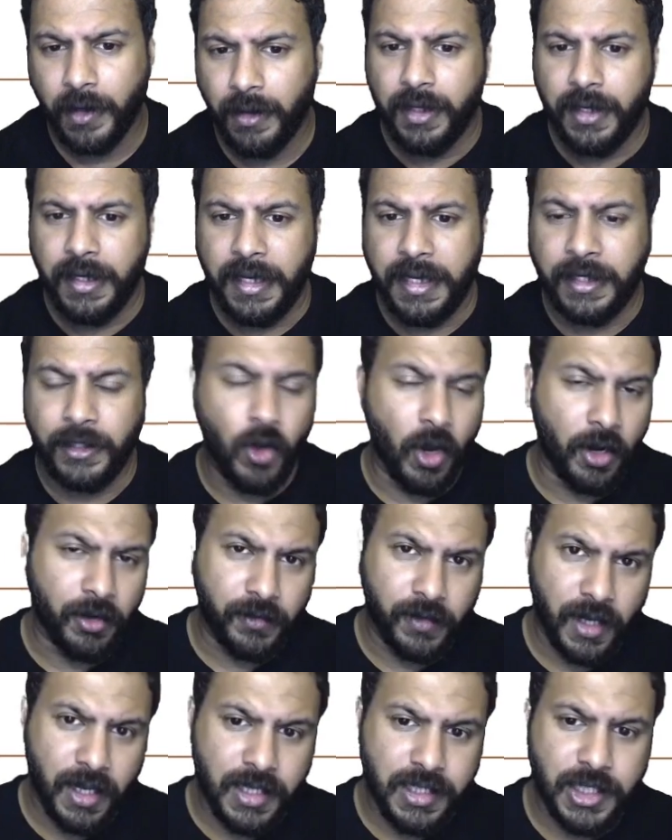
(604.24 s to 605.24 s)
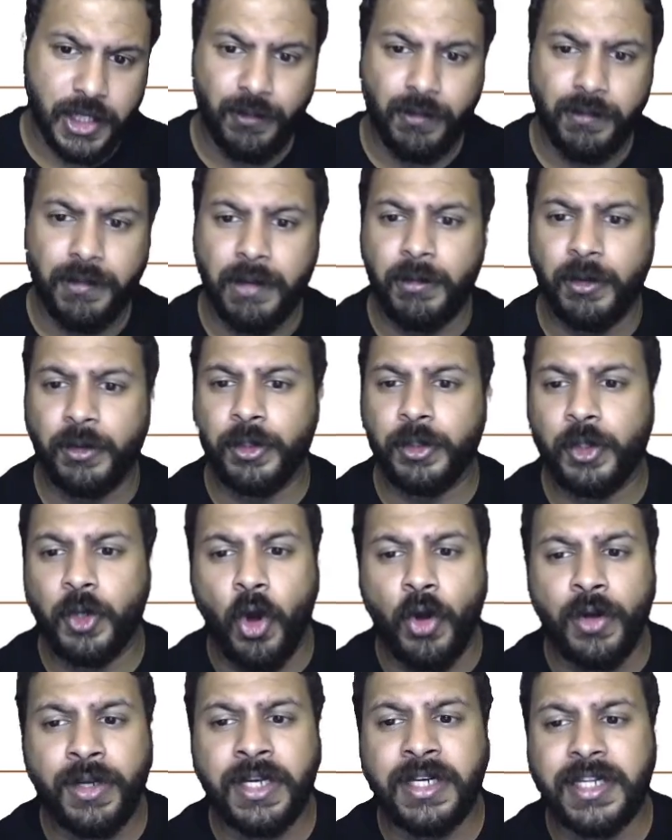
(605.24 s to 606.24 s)
In contrast, it would be able to
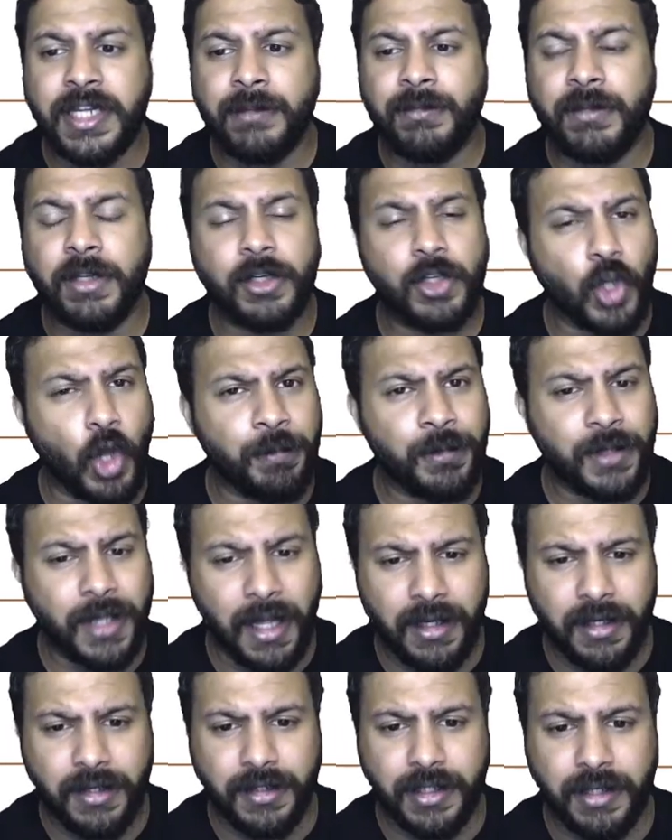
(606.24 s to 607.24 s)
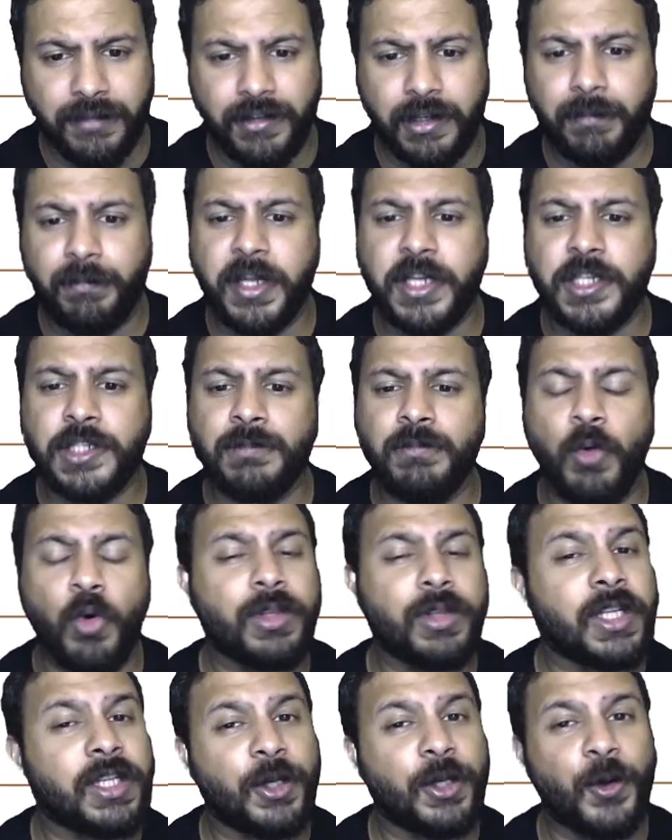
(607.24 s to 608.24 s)
draw in and keep the top talent if it pays
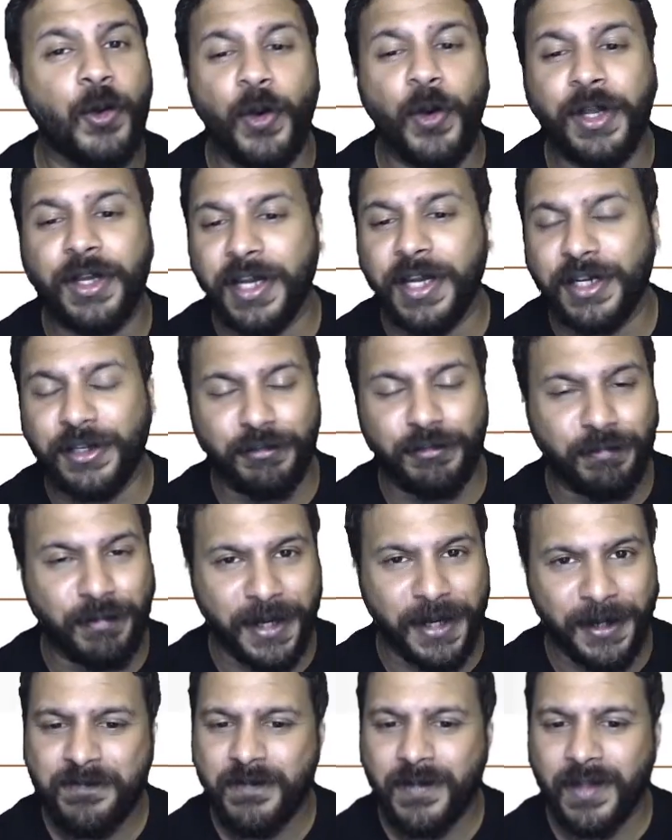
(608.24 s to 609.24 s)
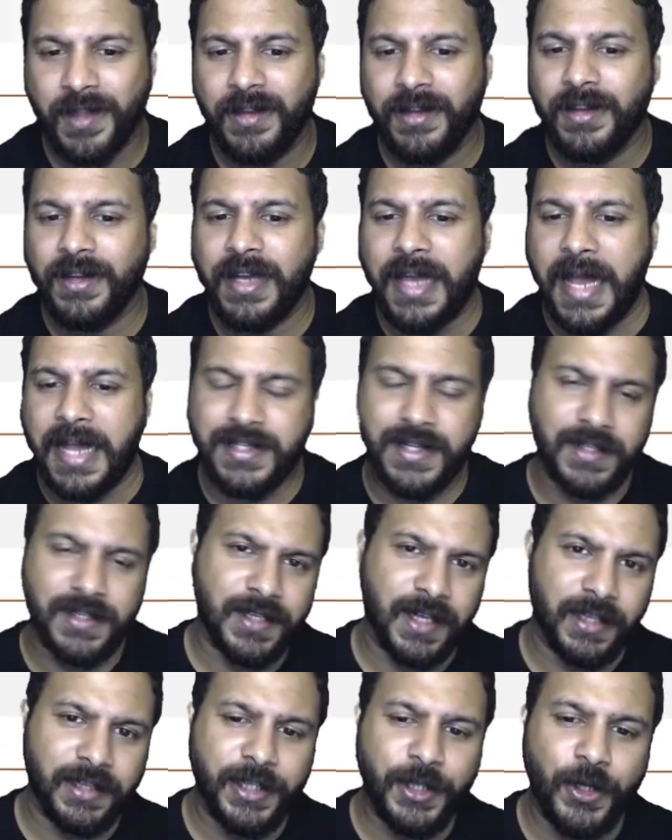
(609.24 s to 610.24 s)
more than the going rate of pay. As a
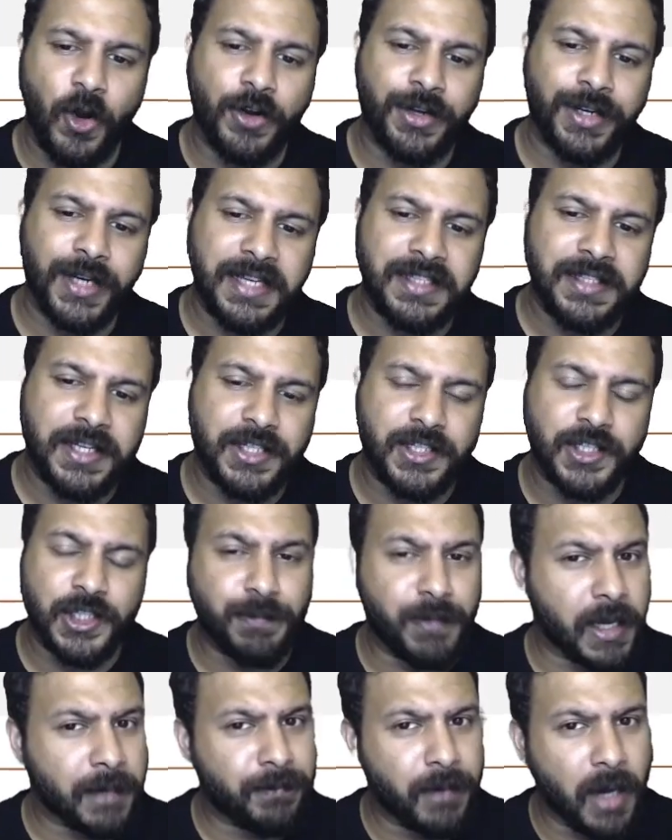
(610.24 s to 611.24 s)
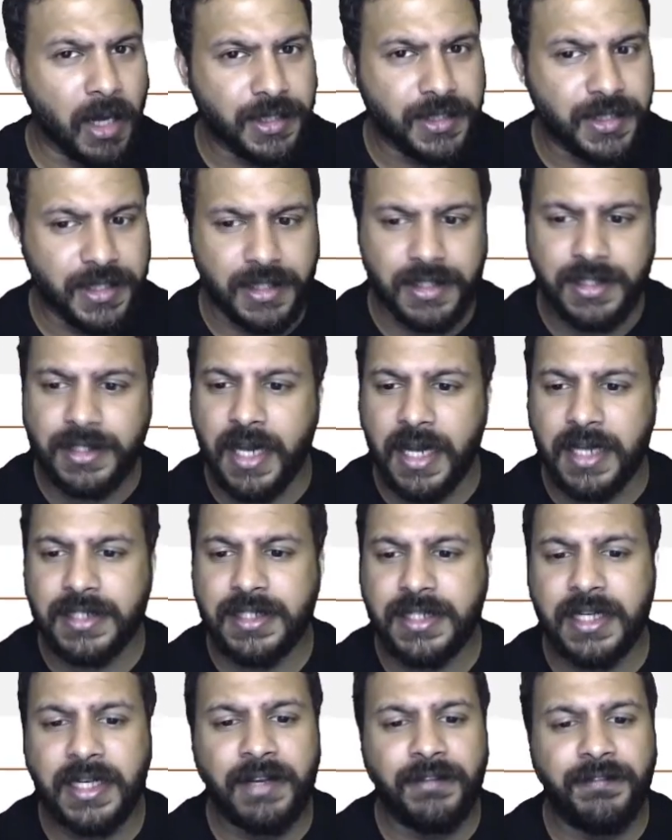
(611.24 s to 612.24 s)
result, the organization's pay policies are
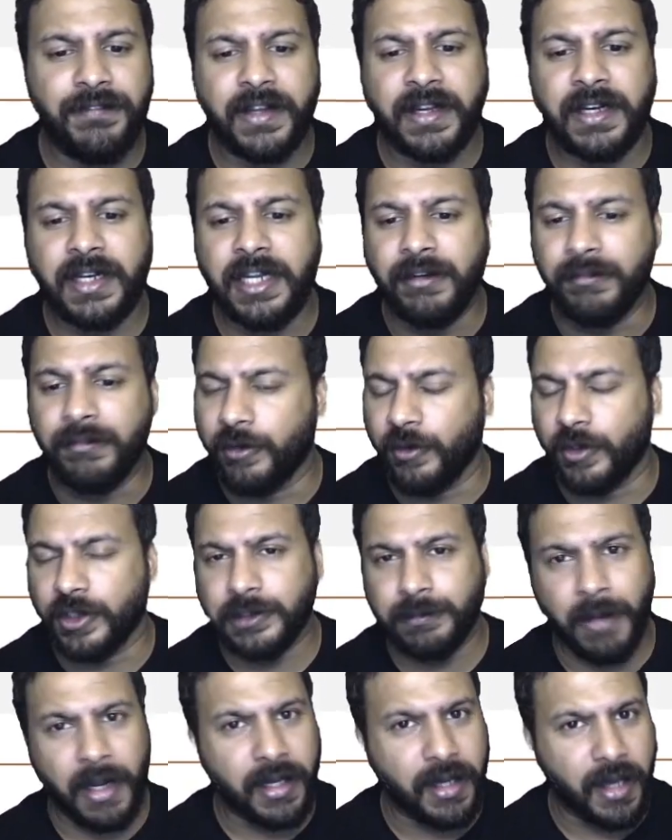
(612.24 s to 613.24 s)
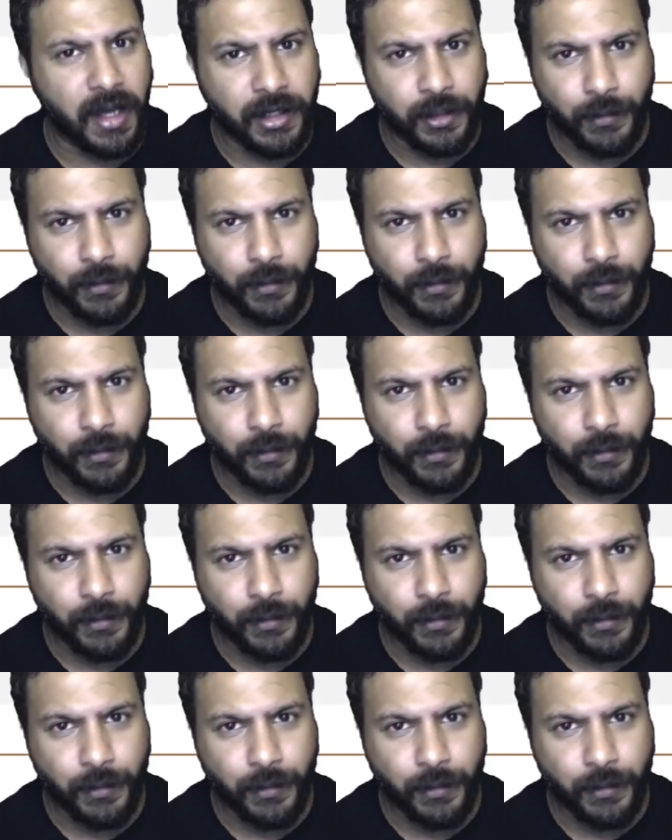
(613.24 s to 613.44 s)
significantly influenced by current